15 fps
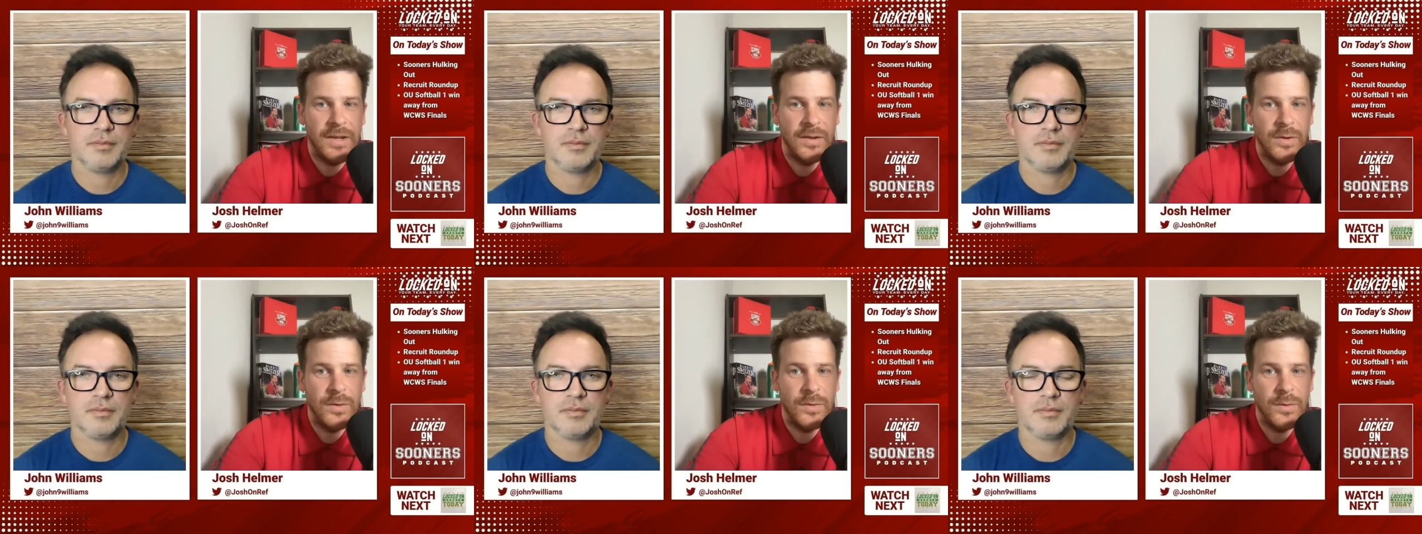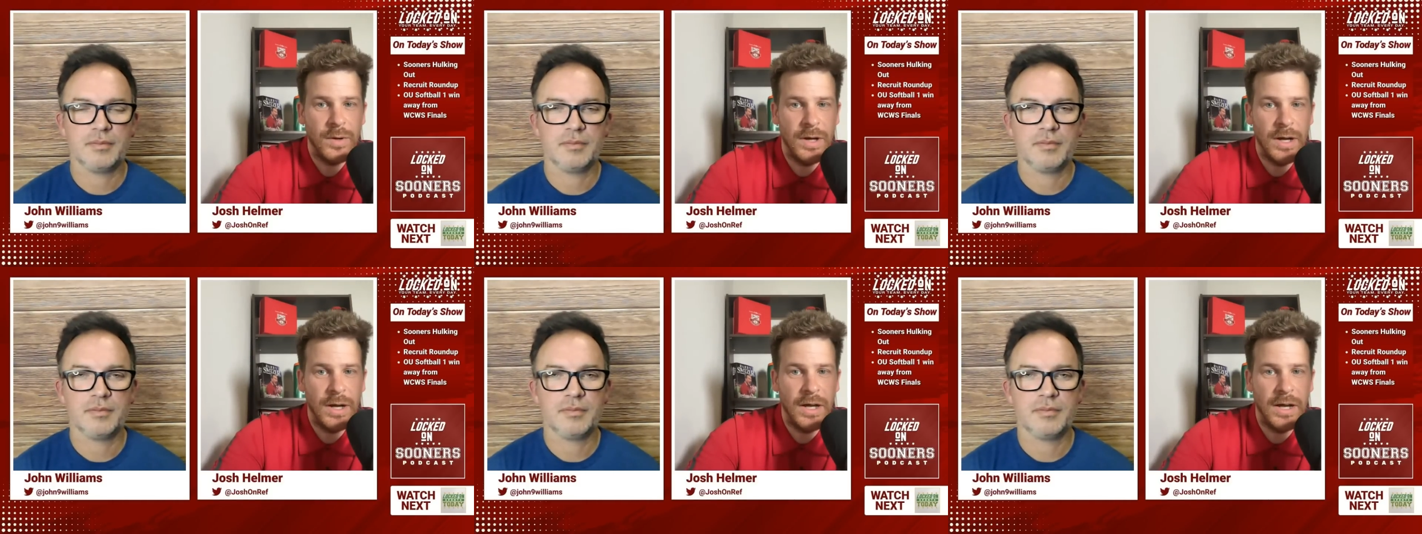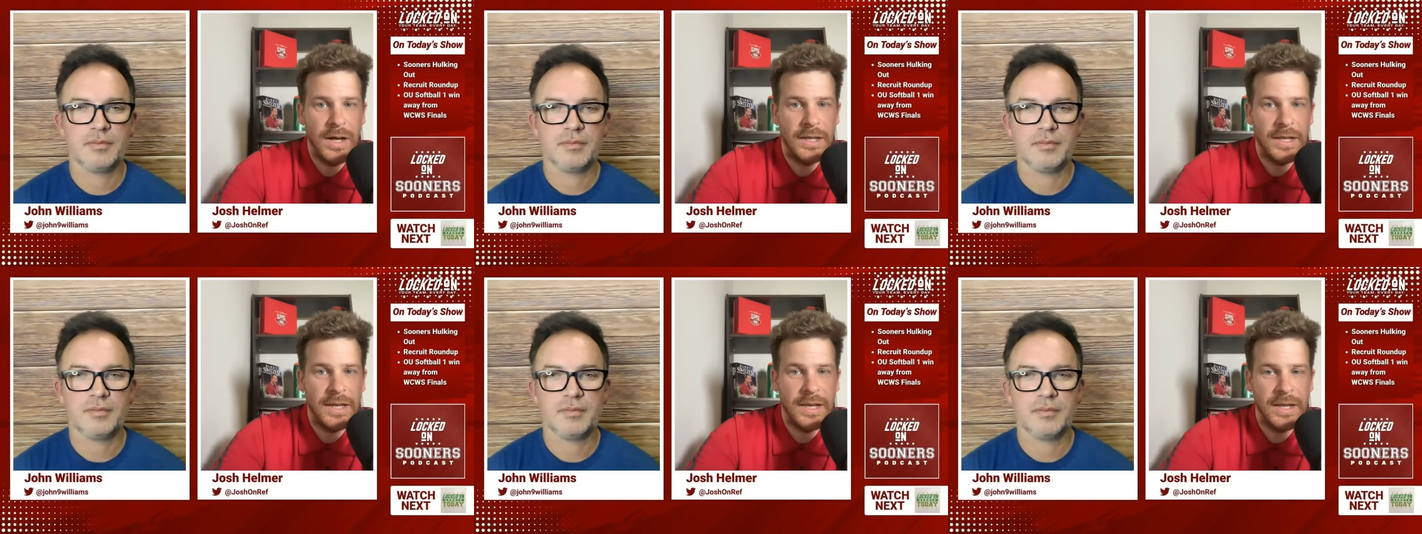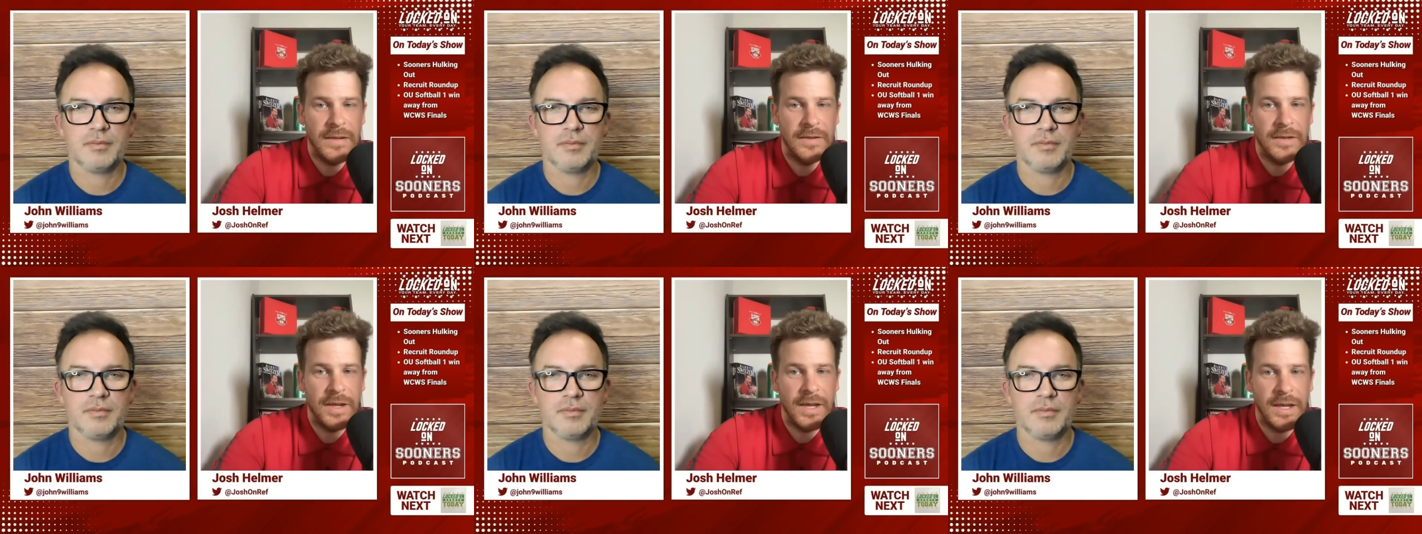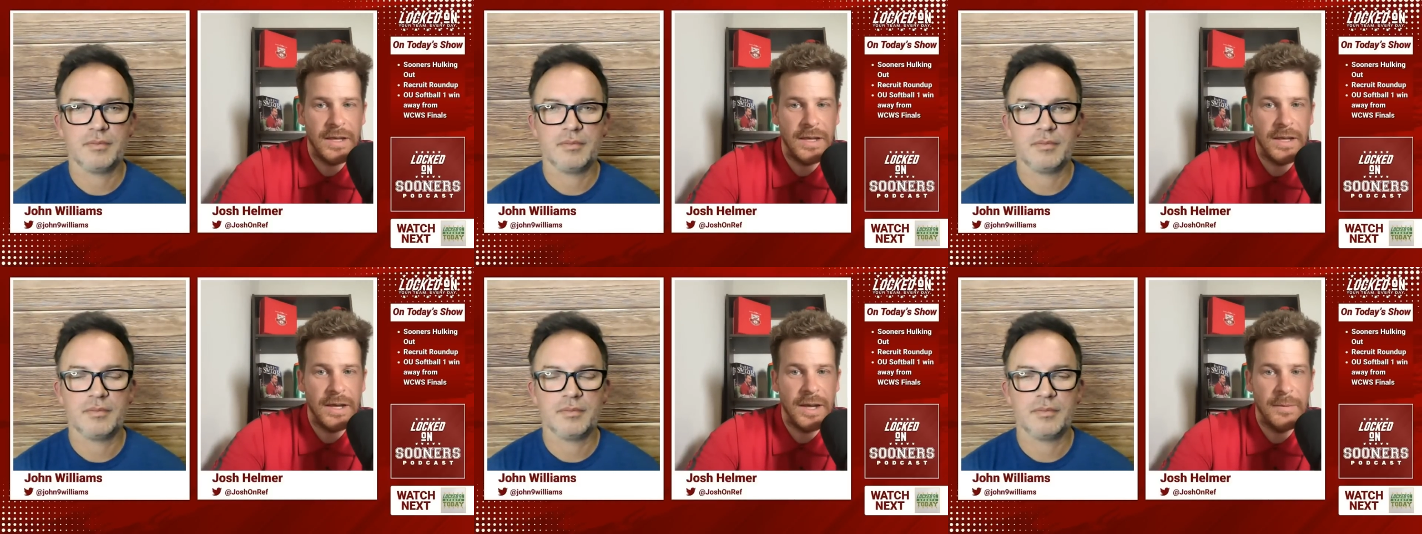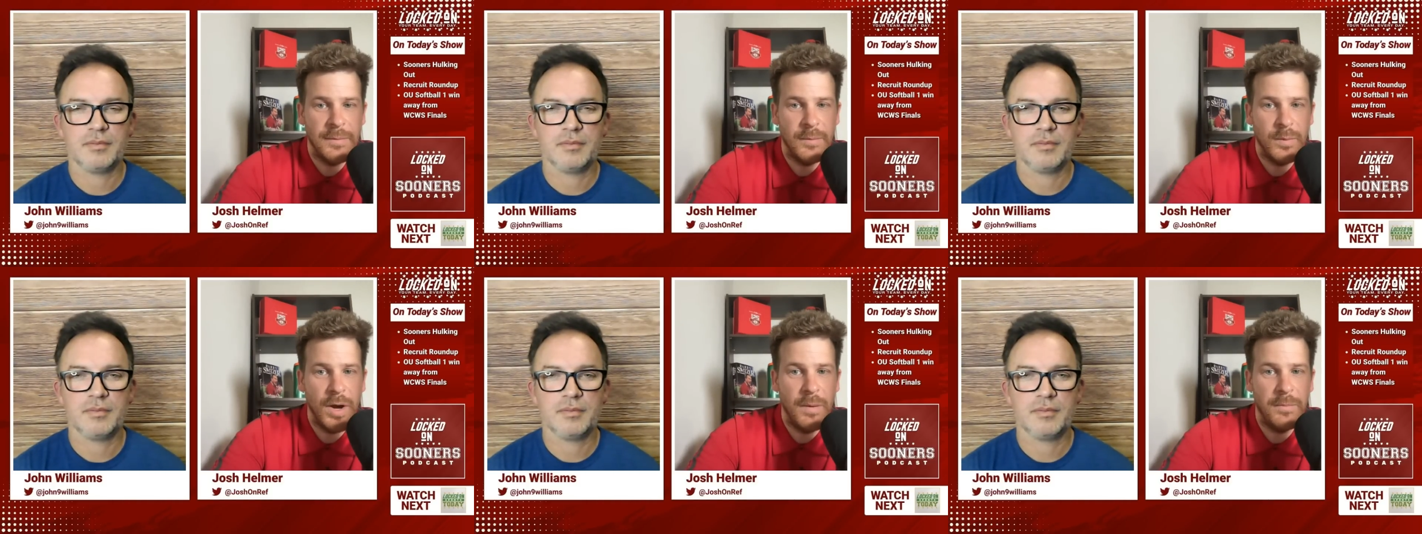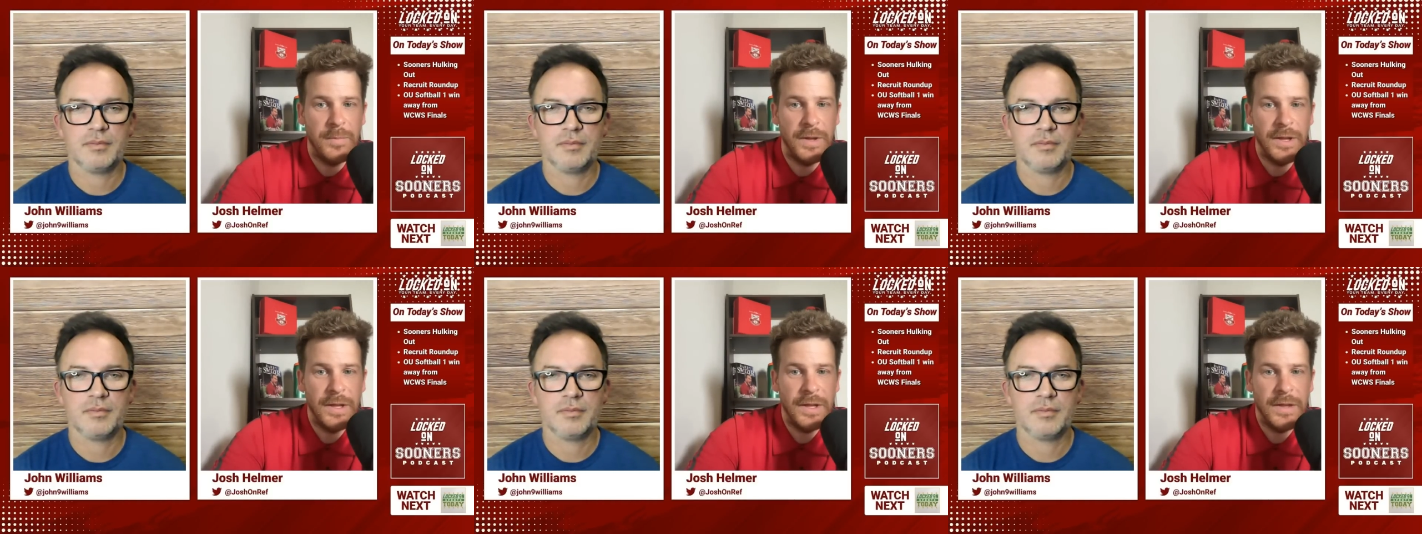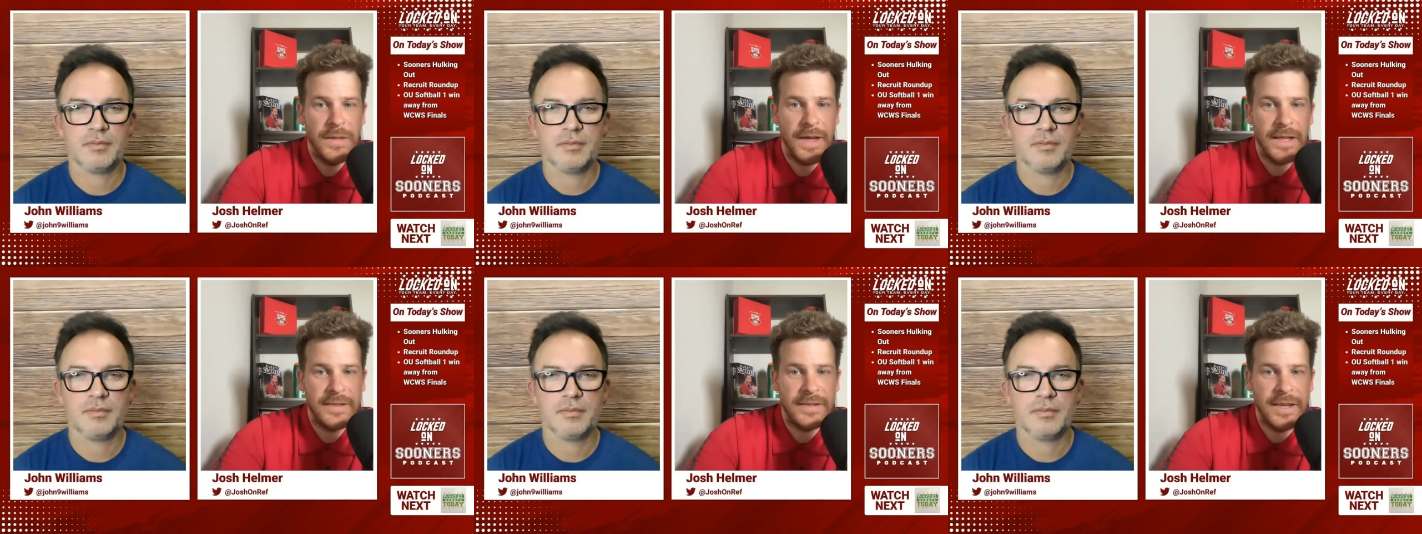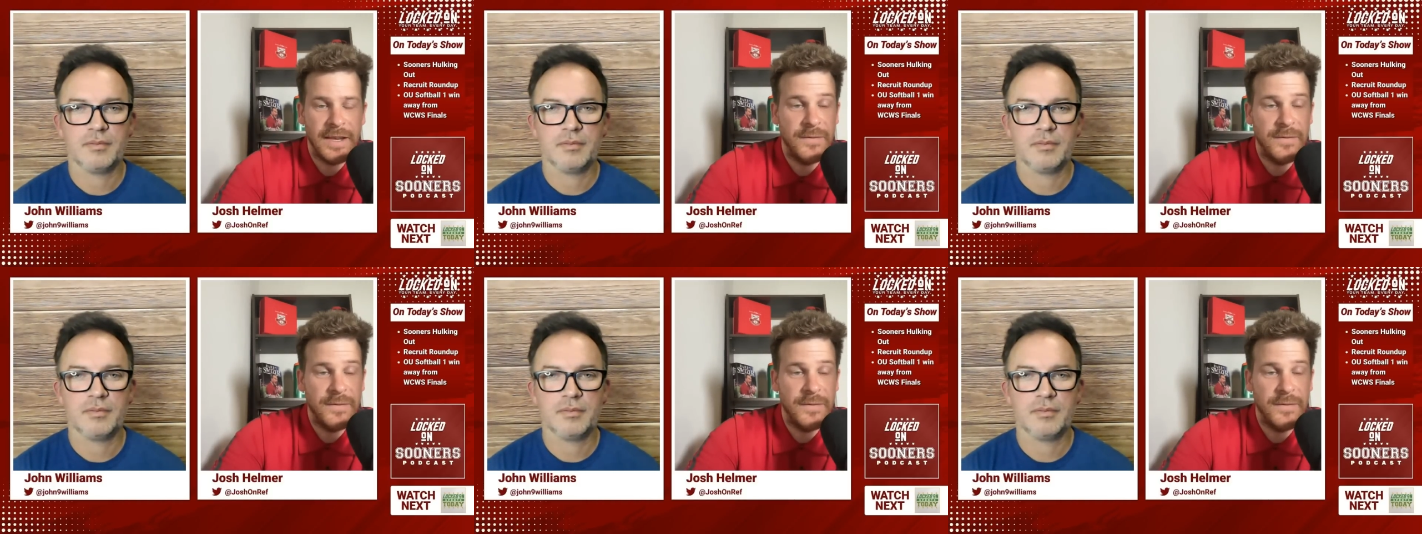Speaker 1: who uh, again is a uh, well, that's a